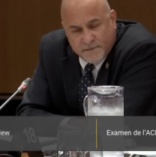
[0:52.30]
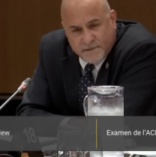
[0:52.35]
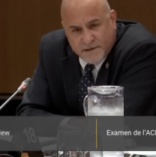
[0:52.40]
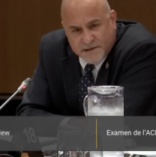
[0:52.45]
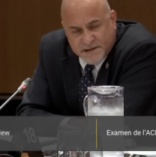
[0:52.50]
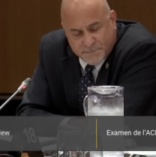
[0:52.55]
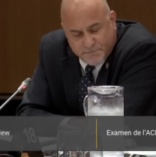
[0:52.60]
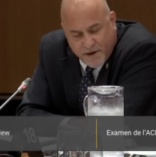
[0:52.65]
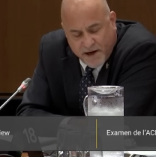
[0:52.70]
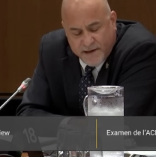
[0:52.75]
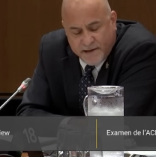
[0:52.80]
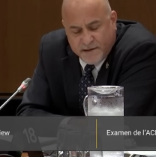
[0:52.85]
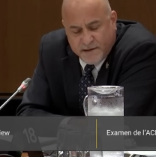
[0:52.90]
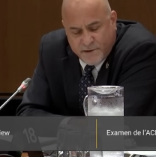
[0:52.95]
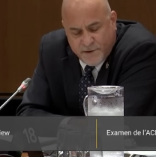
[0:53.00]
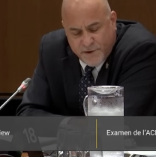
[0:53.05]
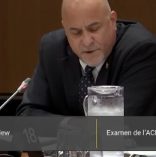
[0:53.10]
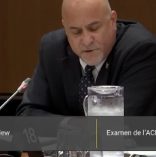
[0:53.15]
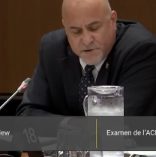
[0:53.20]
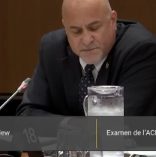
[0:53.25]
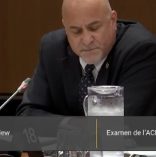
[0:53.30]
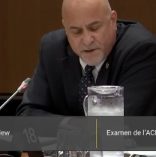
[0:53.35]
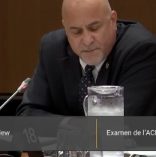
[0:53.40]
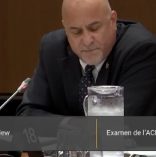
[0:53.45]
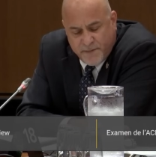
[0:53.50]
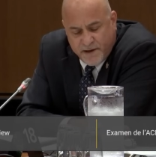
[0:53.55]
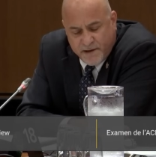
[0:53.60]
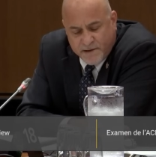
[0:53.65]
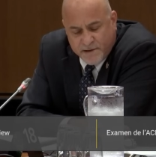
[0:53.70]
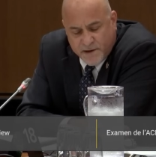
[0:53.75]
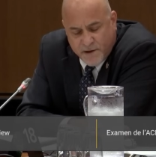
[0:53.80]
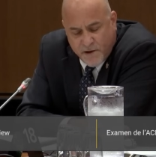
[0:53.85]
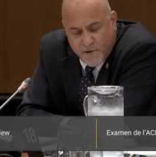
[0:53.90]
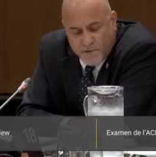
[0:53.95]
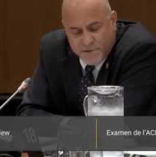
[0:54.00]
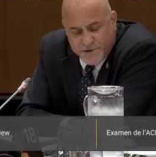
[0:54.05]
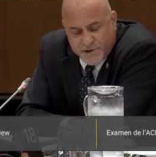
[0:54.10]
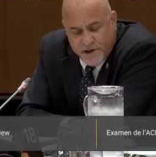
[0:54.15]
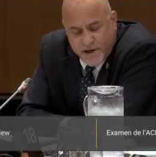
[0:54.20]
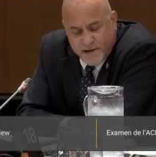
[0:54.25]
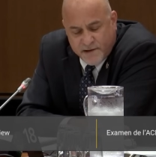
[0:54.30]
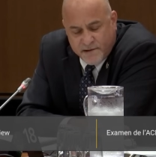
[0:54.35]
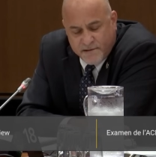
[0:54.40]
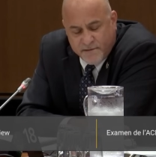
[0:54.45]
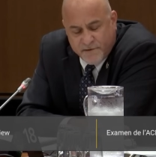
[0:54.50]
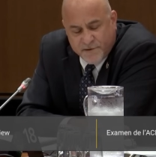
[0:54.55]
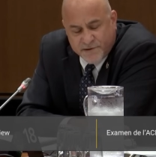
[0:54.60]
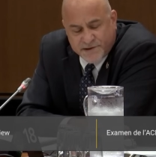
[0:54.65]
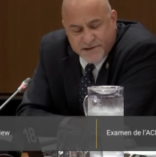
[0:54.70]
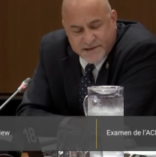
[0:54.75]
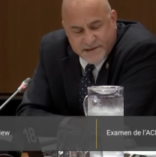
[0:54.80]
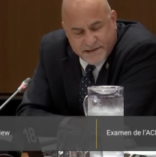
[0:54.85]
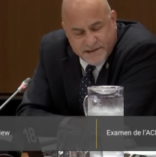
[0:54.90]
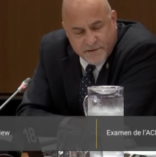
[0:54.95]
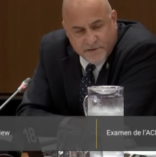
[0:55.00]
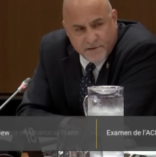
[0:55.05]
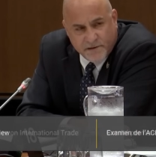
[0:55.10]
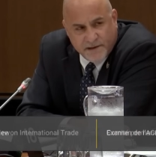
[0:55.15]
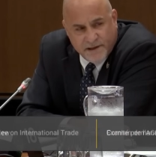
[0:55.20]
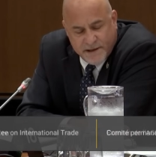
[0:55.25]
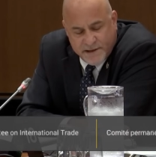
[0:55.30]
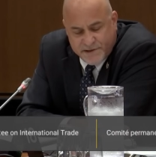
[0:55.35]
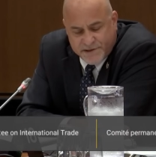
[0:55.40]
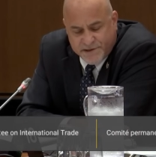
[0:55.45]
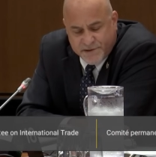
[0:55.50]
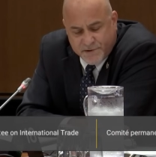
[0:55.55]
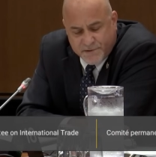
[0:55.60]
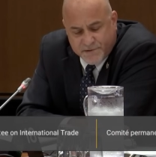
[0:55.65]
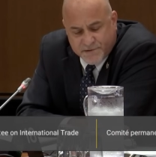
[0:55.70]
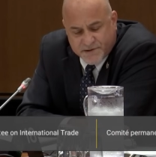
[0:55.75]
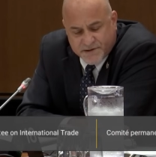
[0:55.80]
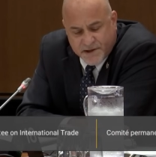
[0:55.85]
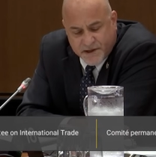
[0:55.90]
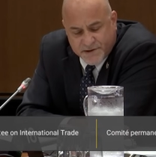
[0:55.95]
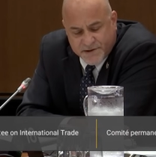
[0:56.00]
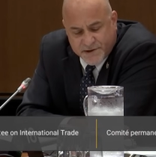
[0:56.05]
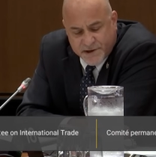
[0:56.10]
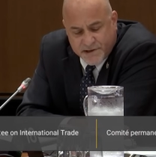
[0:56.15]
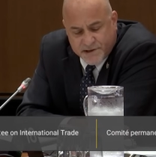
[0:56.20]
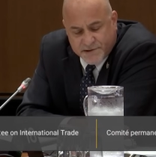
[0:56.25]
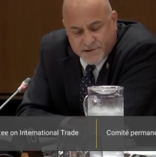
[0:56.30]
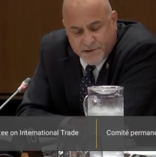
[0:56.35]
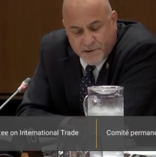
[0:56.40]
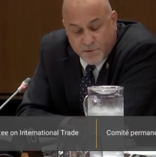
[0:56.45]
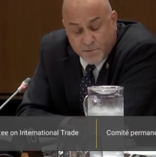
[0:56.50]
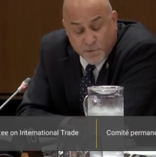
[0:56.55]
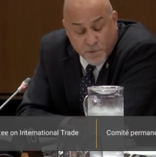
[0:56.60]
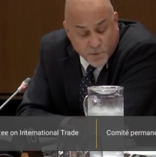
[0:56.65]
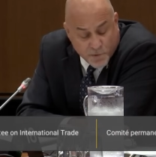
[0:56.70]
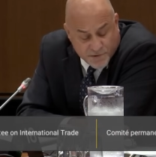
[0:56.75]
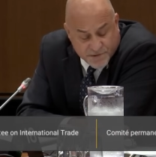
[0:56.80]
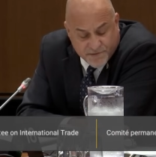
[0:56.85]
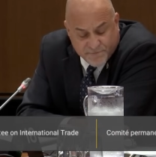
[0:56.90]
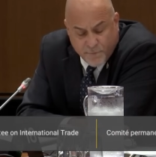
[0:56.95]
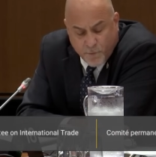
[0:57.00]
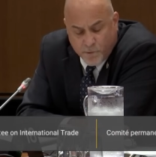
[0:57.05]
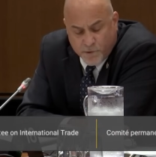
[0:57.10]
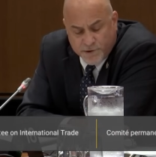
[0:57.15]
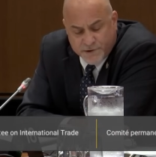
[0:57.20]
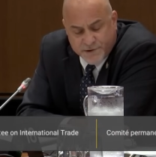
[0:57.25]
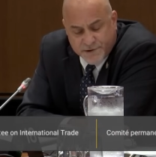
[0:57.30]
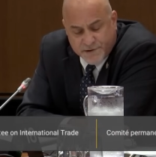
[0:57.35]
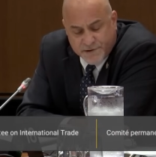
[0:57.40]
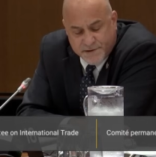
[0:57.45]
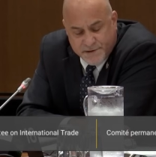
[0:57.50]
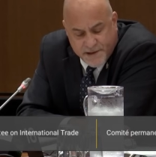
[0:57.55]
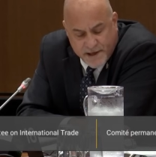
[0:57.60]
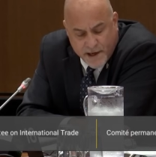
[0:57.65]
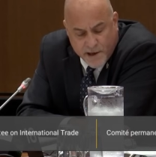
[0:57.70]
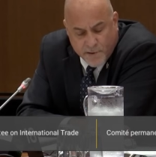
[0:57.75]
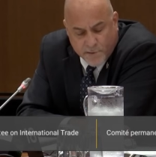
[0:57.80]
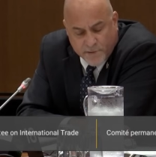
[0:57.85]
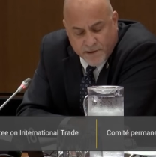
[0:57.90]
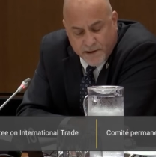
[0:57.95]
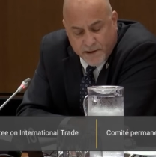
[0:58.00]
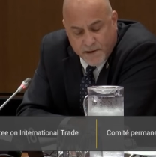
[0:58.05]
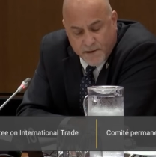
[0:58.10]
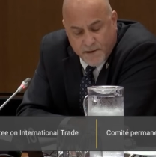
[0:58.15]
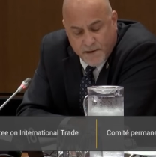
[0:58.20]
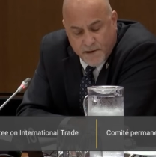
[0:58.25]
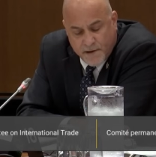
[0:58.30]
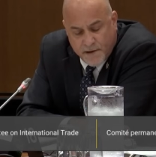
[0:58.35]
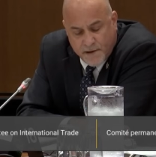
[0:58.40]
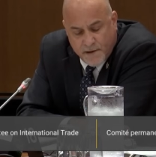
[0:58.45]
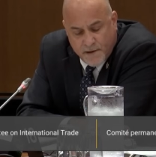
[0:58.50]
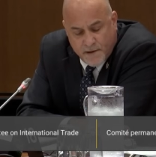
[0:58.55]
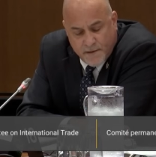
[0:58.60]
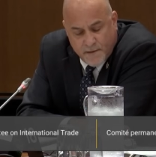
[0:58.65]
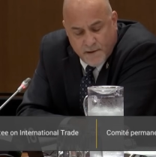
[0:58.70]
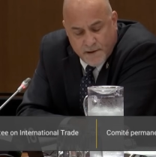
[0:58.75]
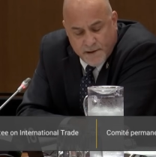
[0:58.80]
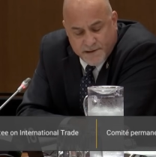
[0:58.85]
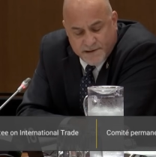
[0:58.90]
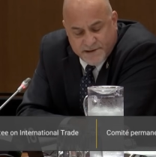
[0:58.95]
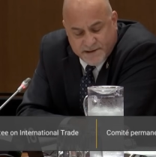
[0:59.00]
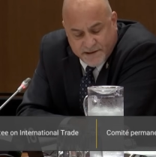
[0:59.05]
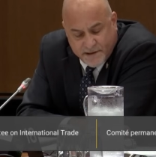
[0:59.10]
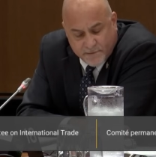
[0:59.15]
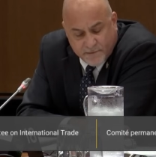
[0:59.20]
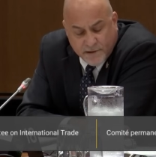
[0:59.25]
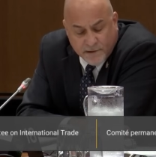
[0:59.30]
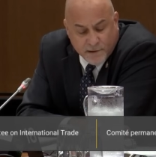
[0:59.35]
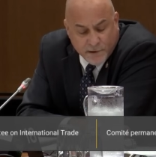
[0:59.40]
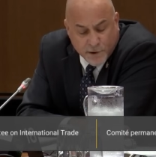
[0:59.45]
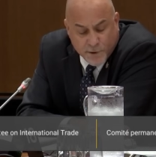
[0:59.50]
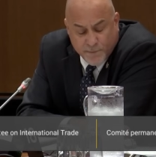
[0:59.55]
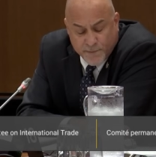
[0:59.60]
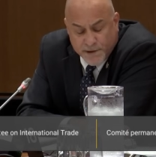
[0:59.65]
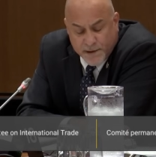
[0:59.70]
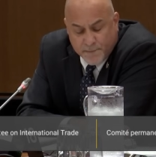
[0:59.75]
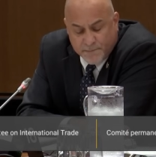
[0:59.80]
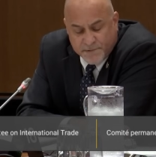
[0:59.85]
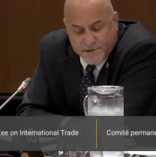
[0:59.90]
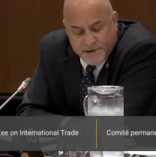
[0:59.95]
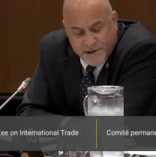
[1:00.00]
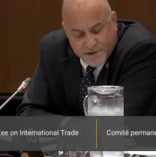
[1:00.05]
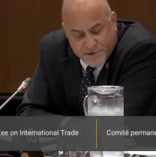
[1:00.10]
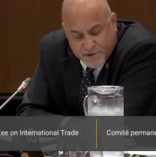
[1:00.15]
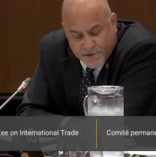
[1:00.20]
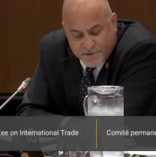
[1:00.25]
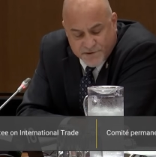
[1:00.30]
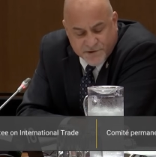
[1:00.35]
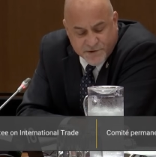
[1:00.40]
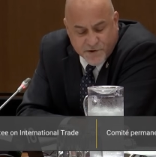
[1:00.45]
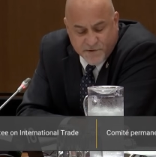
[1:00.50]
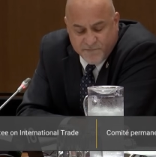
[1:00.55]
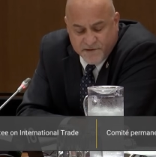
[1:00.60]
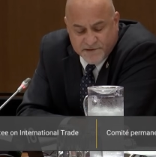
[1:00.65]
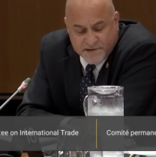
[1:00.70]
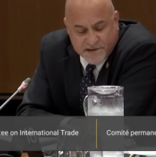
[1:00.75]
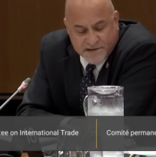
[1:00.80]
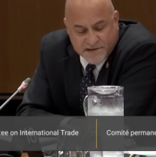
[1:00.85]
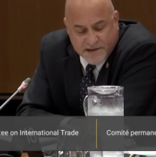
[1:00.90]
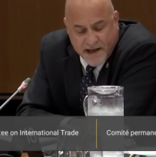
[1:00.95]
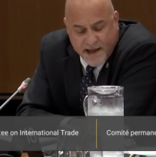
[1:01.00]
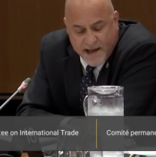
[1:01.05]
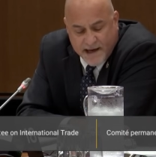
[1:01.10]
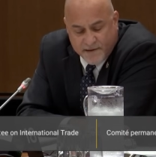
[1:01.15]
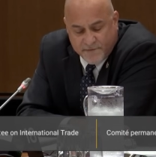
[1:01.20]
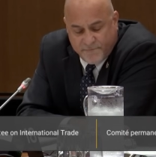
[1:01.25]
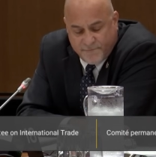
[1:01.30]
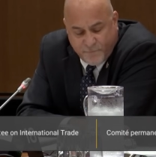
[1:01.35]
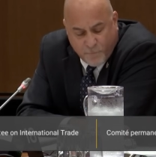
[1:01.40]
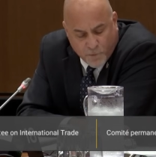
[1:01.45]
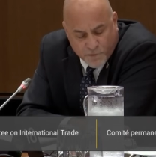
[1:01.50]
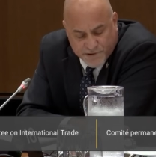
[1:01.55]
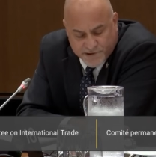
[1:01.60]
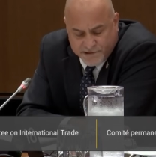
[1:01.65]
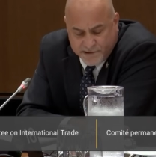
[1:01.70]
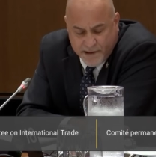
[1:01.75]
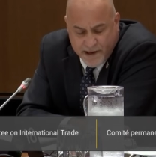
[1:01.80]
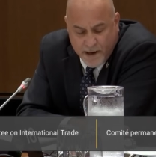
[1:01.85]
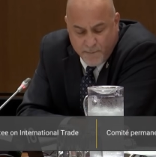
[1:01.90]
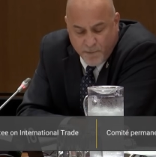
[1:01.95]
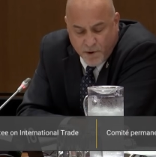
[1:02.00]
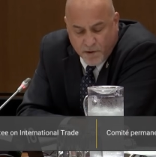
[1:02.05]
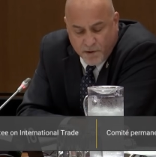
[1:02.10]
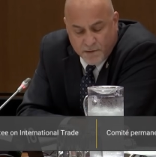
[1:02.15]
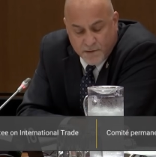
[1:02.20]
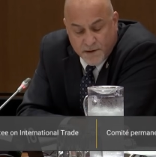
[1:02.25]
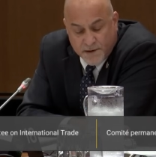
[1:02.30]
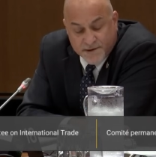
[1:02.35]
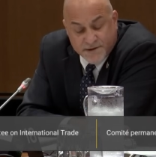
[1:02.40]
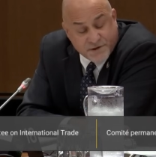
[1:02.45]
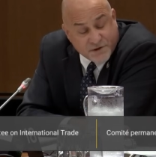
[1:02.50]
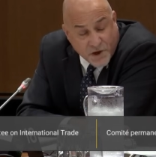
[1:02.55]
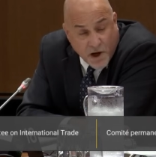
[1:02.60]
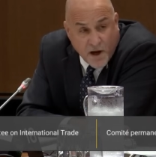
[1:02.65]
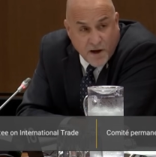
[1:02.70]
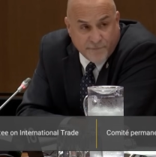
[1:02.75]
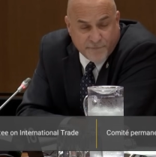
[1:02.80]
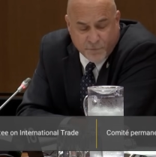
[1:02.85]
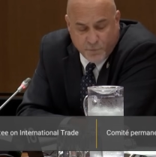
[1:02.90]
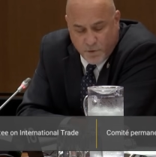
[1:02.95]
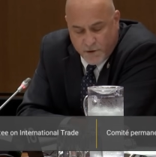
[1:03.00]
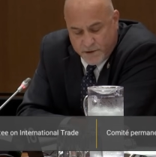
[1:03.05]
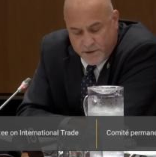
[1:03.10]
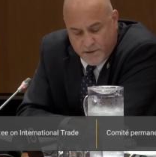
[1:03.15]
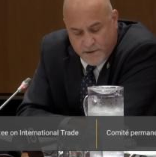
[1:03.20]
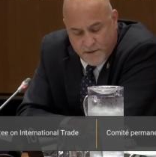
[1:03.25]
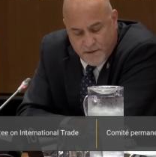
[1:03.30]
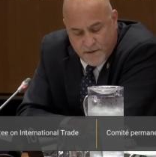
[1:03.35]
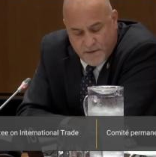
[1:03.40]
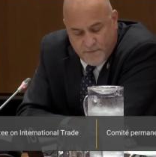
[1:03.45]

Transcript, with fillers: despite CUSMA being negotiated, there's still issues such as rules of origin, dairy, steel and aluminum, digital services tax, forced labor, softwood.